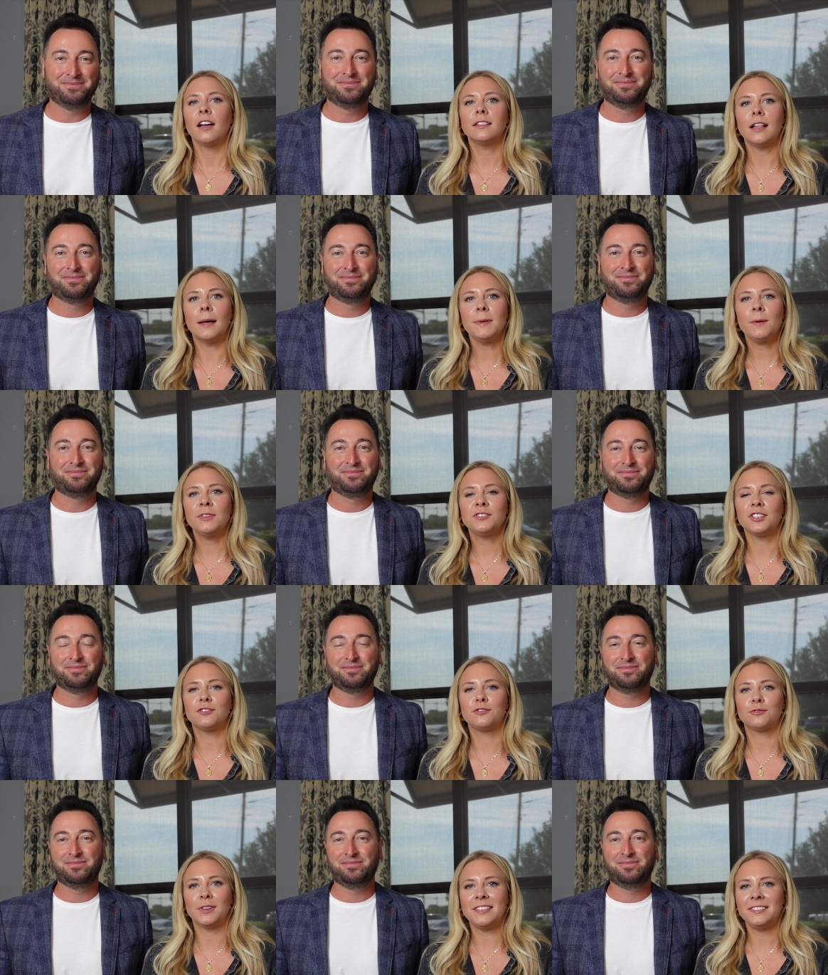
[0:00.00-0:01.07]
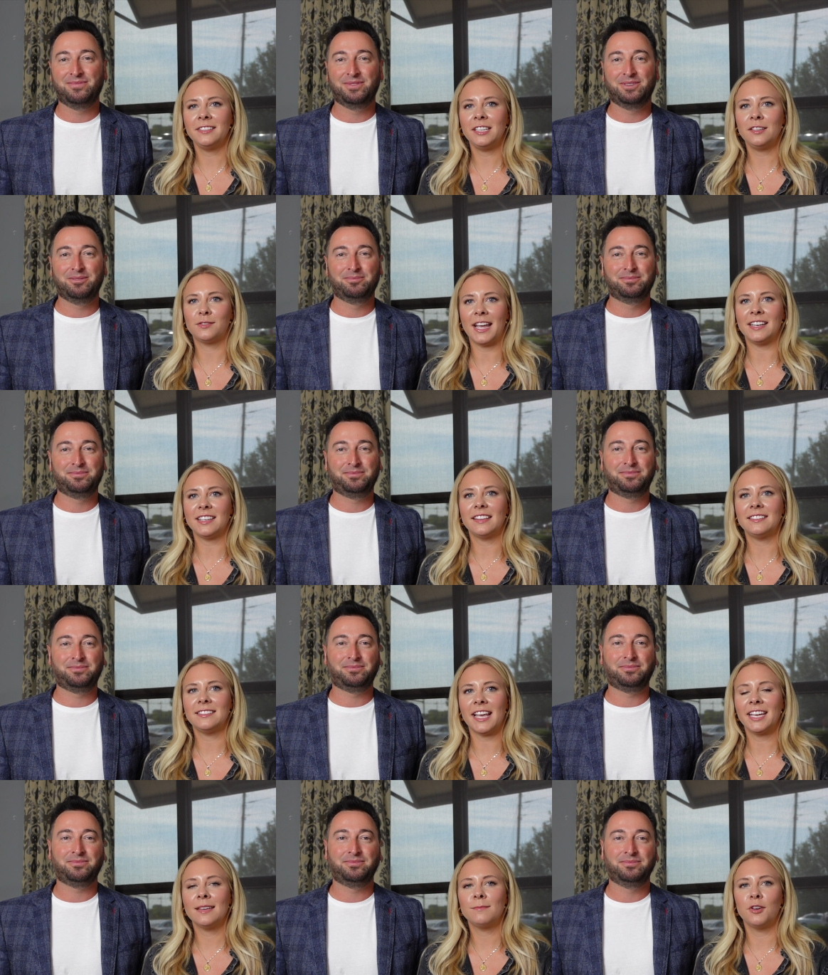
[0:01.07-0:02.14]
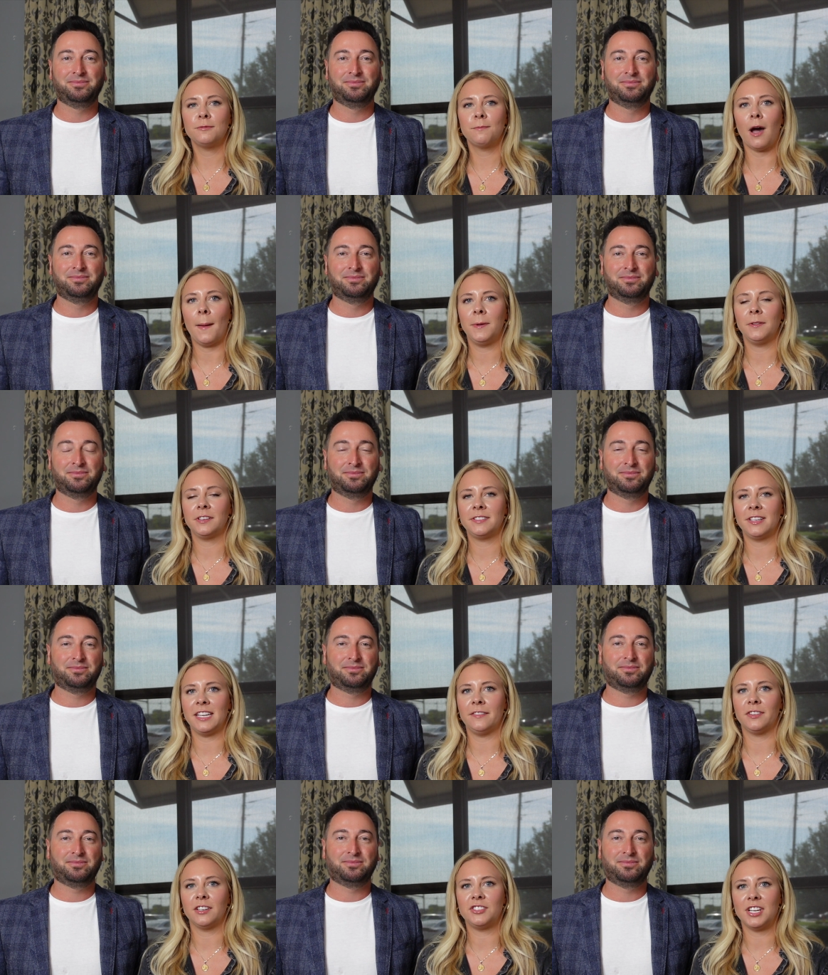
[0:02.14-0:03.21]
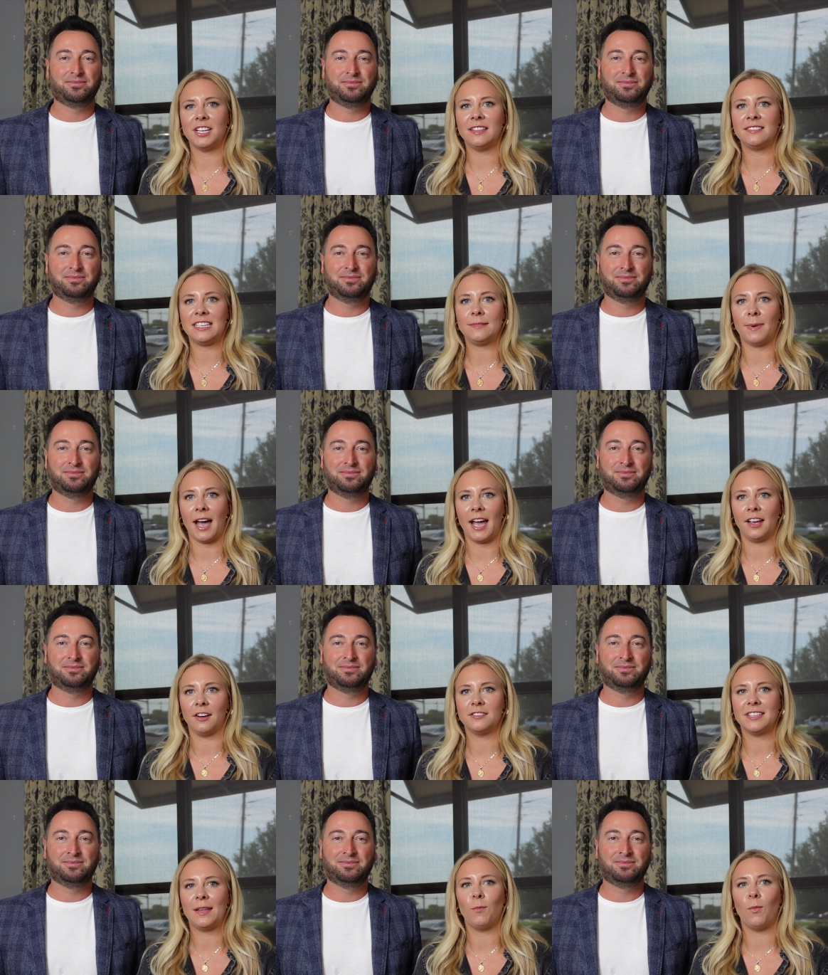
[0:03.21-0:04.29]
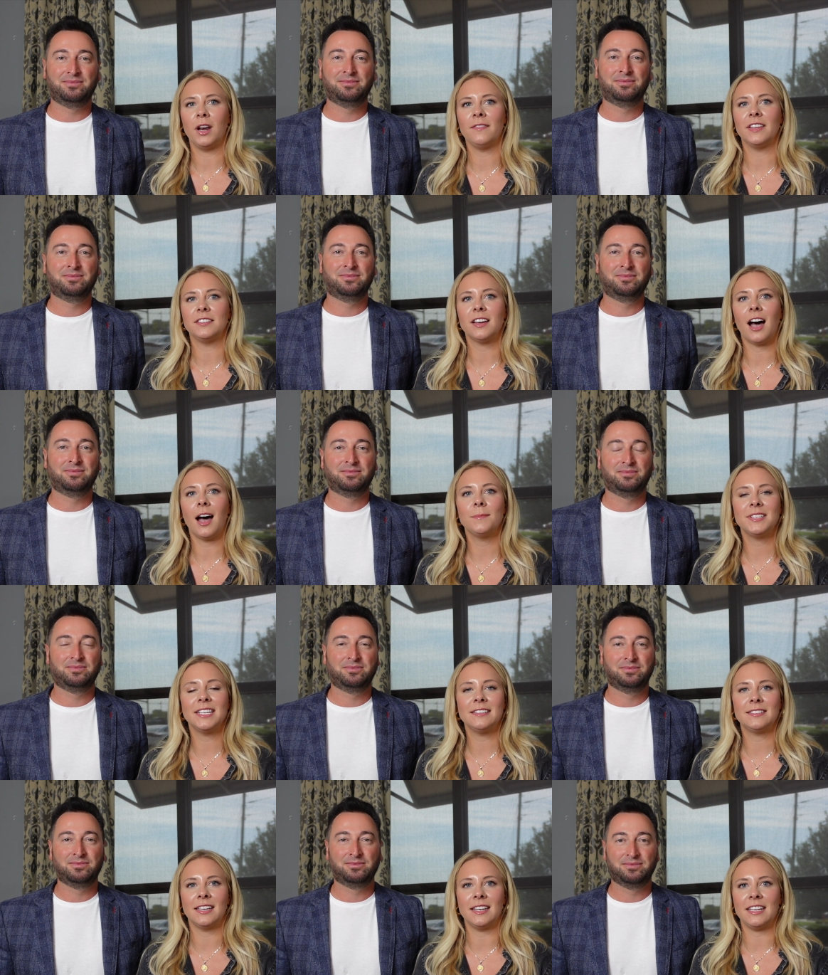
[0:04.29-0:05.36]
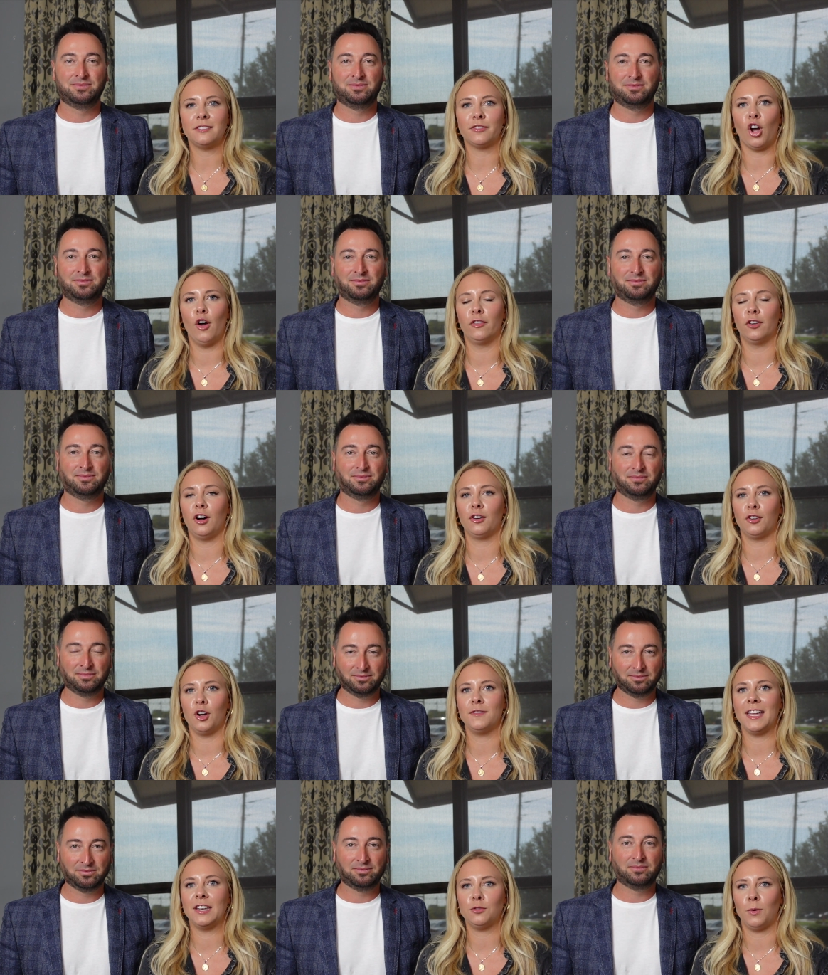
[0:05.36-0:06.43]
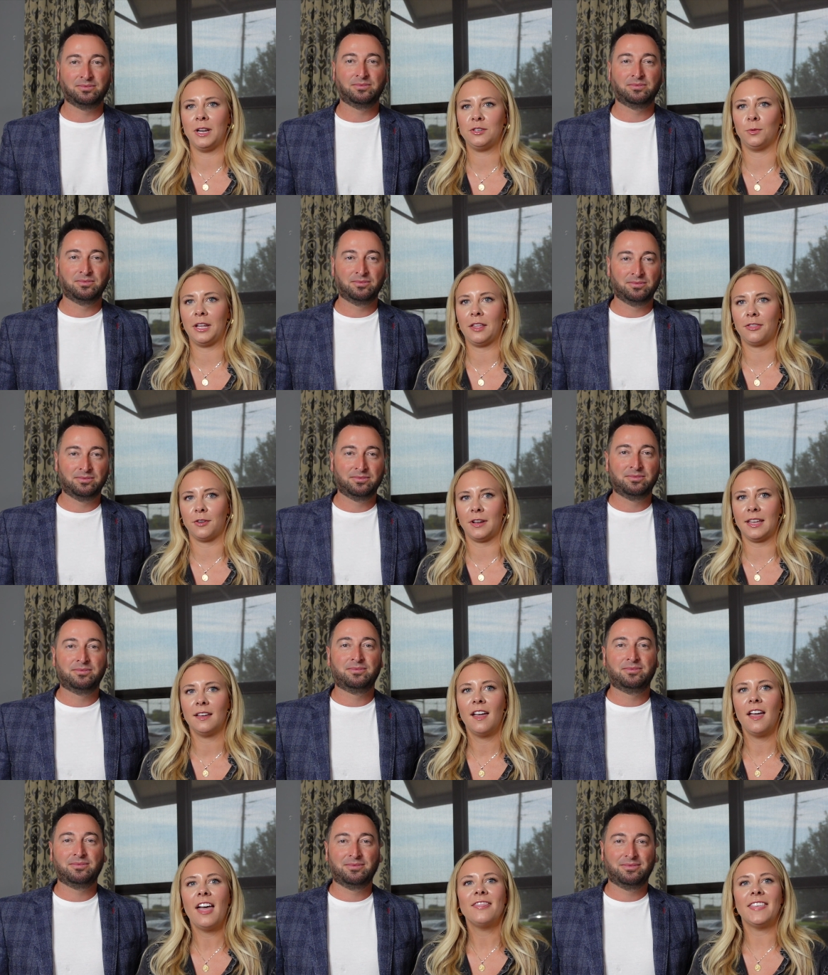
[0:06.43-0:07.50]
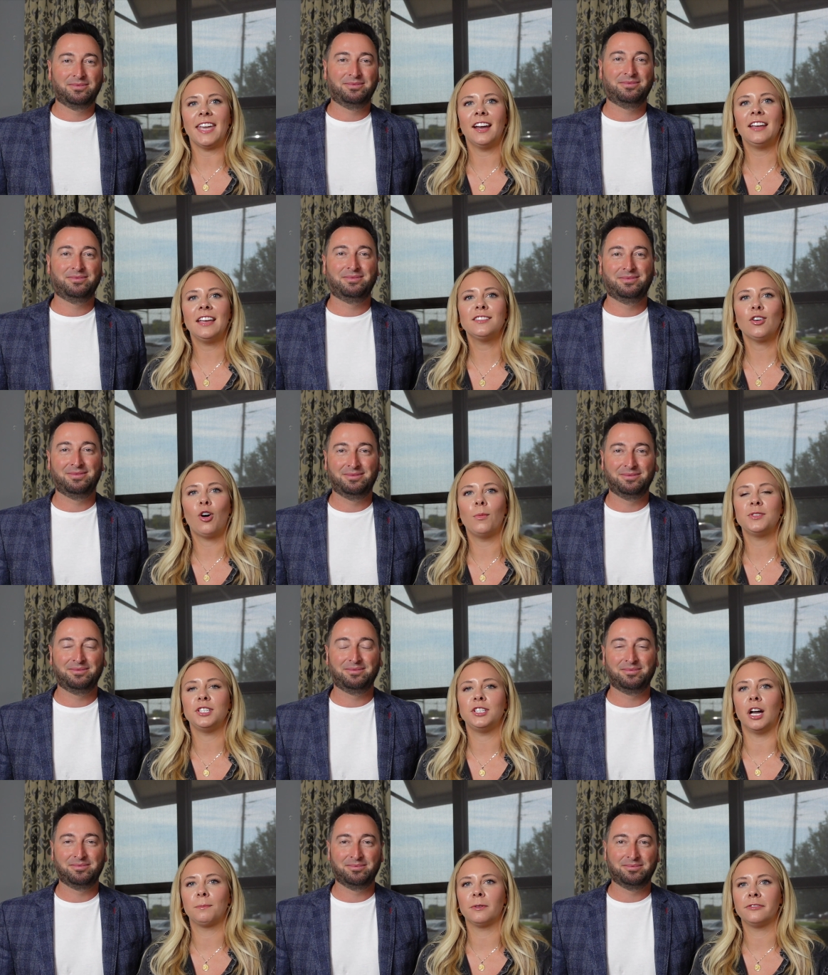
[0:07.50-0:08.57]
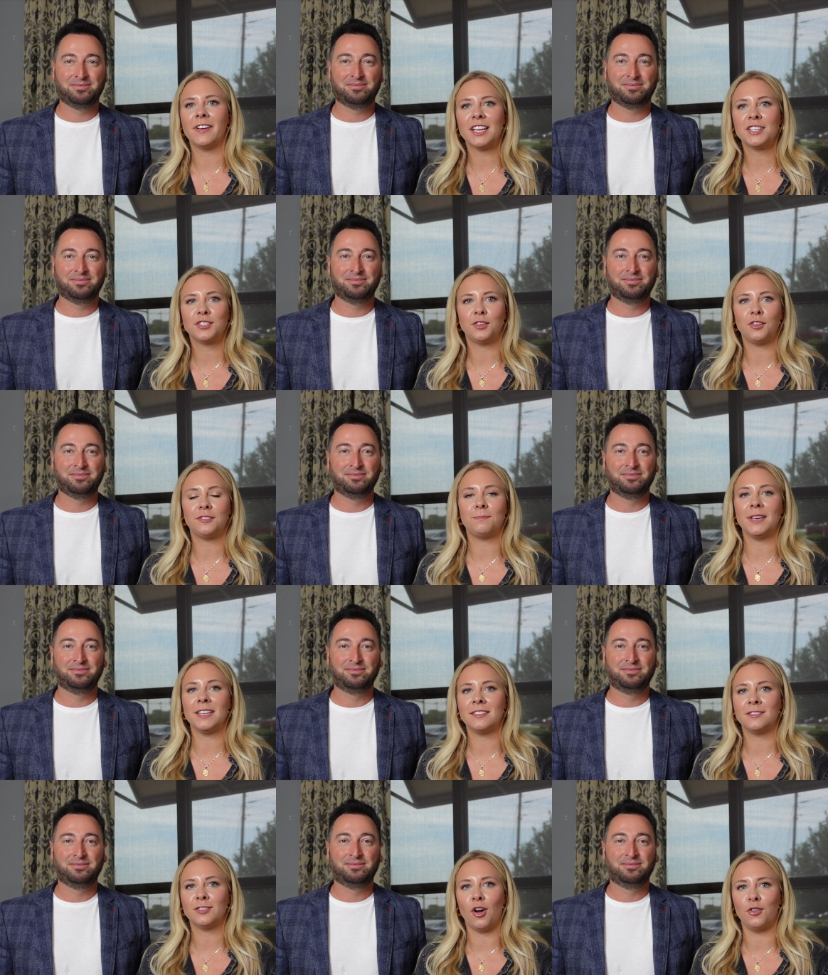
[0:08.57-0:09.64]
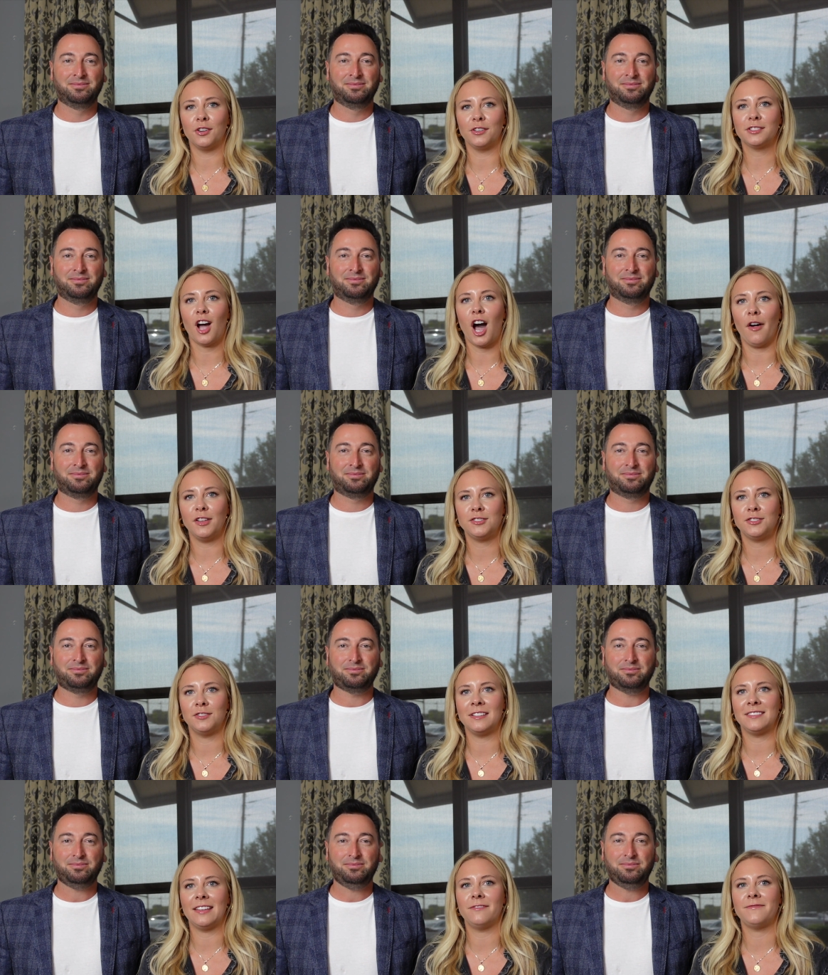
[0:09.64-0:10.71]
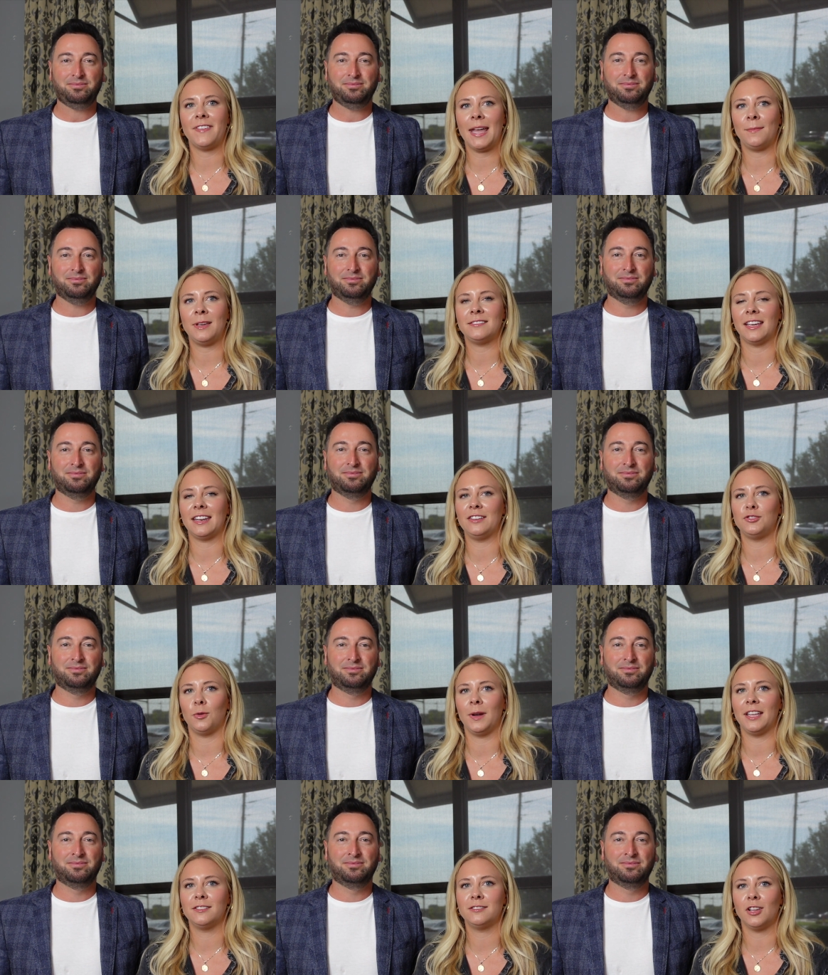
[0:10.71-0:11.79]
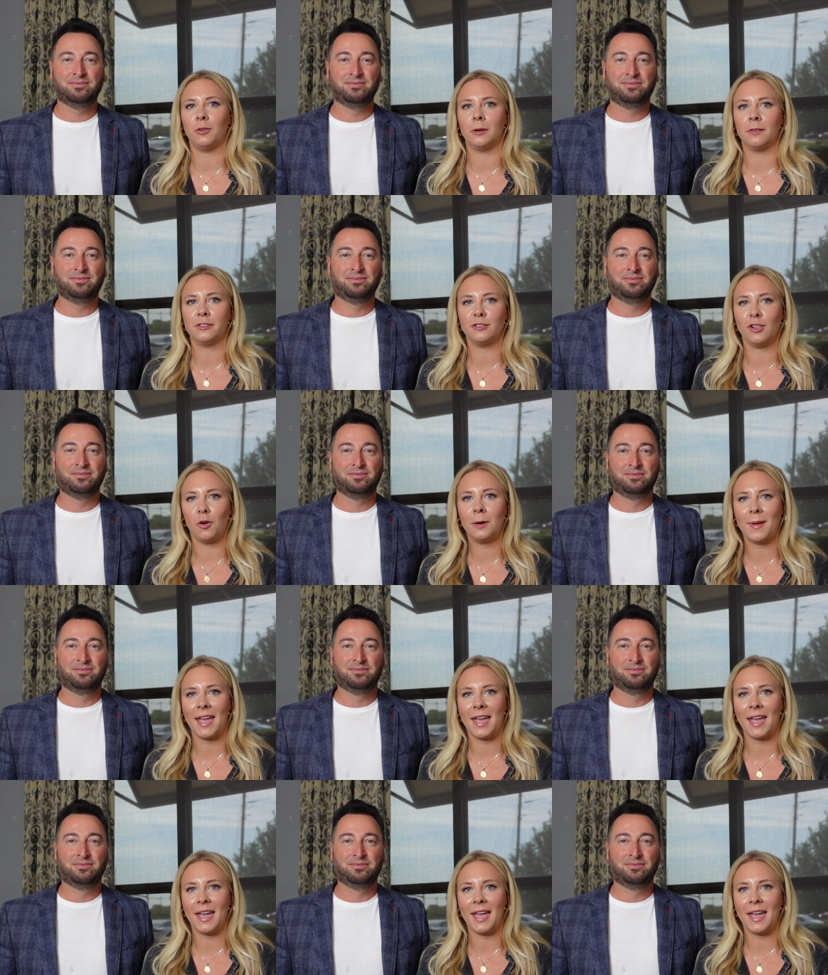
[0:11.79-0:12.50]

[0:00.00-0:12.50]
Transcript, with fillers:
Speaker 1: Columbia was just recently ranked second most popular city for Gen Z buyers and one of the top ten cities for overall growth in twenty twenty-three. The area is home to young professionals, business owners, college students, and families that enjoy a slower, slower